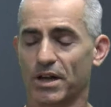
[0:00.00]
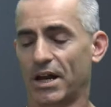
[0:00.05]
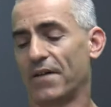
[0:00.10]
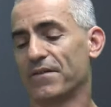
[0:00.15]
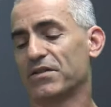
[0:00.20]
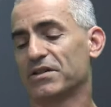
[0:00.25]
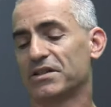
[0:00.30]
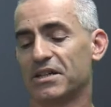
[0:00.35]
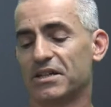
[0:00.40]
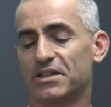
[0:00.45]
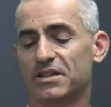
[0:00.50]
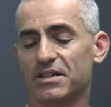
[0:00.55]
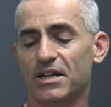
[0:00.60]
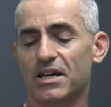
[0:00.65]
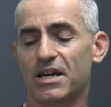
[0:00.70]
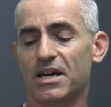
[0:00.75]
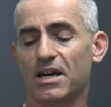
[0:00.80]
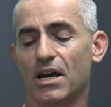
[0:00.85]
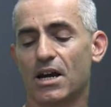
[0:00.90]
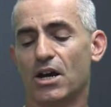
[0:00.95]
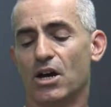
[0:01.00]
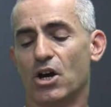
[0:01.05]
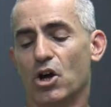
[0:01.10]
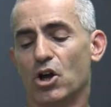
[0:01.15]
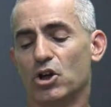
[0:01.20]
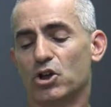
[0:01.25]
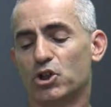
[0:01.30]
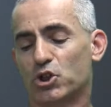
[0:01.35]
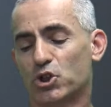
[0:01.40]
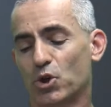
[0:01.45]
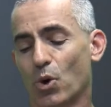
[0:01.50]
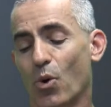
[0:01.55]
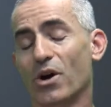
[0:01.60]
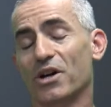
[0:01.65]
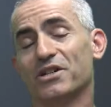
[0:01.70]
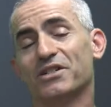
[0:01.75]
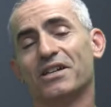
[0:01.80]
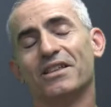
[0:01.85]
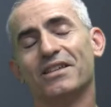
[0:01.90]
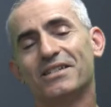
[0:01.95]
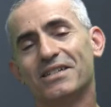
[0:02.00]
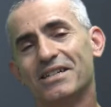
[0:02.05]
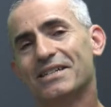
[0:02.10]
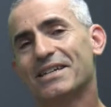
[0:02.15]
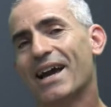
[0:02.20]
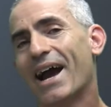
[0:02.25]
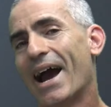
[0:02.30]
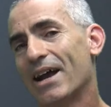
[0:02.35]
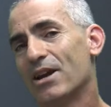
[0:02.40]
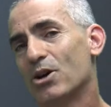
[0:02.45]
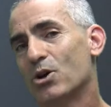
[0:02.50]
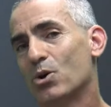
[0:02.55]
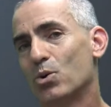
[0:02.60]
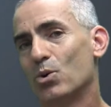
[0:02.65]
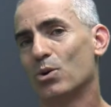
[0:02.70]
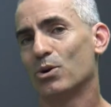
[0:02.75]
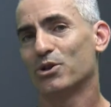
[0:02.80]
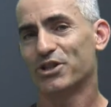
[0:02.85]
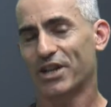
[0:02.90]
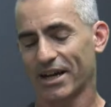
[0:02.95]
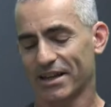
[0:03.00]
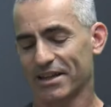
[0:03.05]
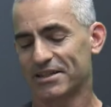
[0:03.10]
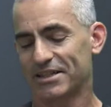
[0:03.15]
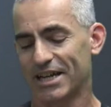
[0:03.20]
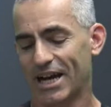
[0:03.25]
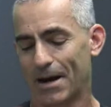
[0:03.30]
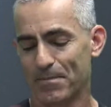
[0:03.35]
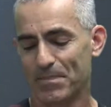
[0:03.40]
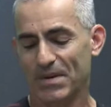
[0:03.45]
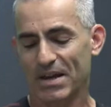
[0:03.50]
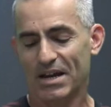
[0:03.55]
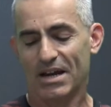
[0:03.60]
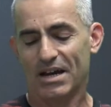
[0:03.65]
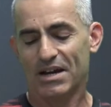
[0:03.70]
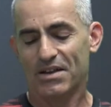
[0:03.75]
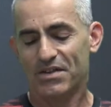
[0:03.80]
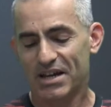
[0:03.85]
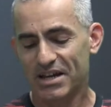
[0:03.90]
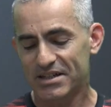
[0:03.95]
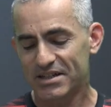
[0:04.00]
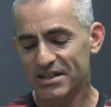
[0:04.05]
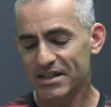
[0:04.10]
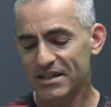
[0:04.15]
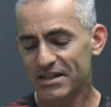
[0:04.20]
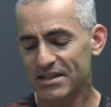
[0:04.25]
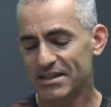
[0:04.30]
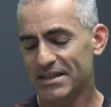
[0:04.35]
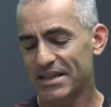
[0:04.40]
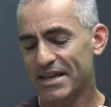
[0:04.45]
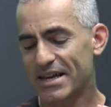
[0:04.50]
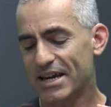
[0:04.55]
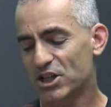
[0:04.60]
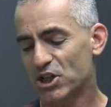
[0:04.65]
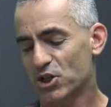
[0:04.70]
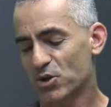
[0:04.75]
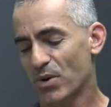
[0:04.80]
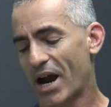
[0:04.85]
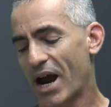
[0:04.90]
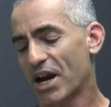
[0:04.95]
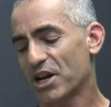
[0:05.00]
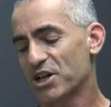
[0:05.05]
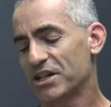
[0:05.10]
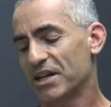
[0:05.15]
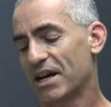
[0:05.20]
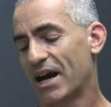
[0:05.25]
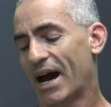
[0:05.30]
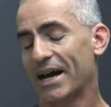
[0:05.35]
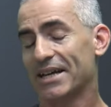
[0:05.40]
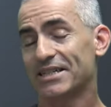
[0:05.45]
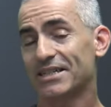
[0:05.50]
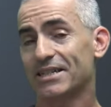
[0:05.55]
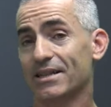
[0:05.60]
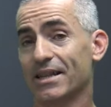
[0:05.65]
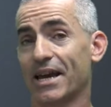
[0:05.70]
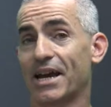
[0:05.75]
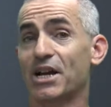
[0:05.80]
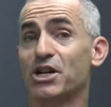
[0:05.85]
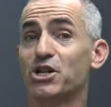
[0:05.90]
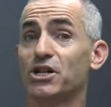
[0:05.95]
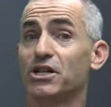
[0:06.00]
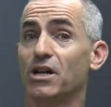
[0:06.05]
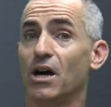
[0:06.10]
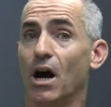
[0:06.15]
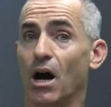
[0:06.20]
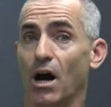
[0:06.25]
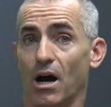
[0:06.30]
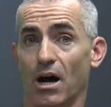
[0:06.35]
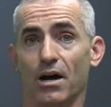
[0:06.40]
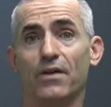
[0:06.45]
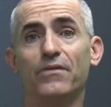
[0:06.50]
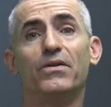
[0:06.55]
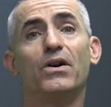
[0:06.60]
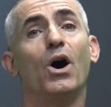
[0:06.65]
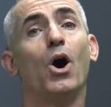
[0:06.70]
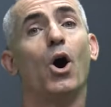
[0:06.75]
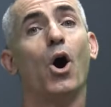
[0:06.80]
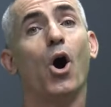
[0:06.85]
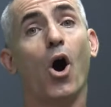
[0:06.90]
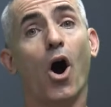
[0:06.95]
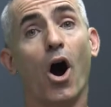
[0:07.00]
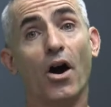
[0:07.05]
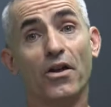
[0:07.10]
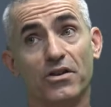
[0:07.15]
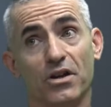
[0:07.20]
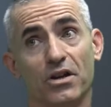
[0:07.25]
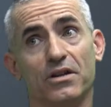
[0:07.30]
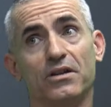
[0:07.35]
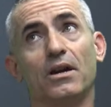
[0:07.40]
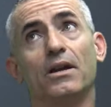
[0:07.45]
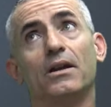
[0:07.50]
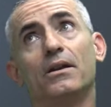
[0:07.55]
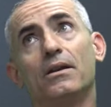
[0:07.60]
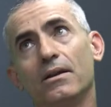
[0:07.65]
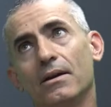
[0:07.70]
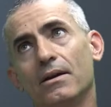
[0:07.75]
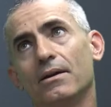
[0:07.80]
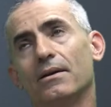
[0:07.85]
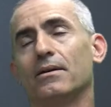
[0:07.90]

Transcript: obviously see, source. Now this is kind of cool, check this out. This is the extraction and isolation of Onionin